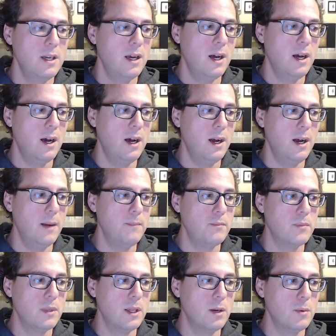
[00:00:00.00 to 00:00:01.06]

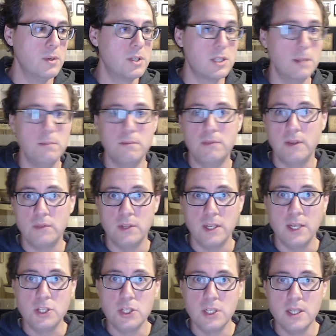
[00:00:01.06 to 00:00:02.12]
There was some 5th
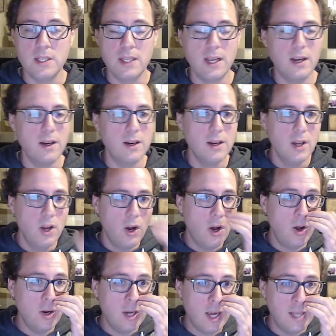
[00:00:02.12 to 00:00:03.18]
edition in there,
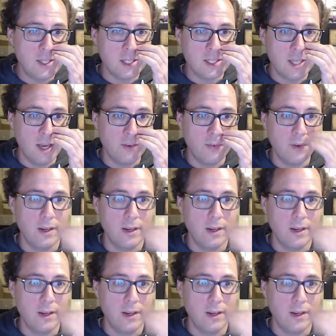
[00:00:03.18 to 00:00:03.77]
all kinds of stuff.